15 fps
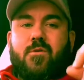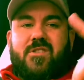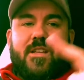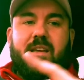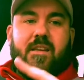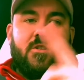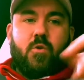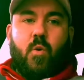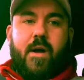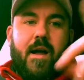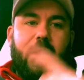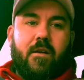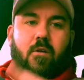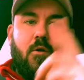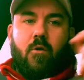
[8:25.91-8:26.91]
I'll stick his Twitter
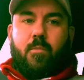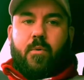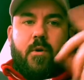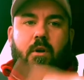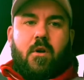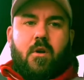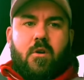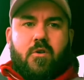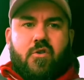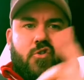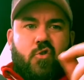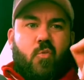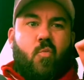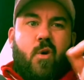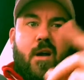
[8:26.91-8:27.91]
handle up
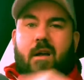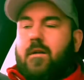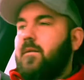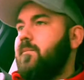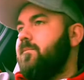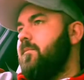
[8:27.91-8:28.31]
somewhere,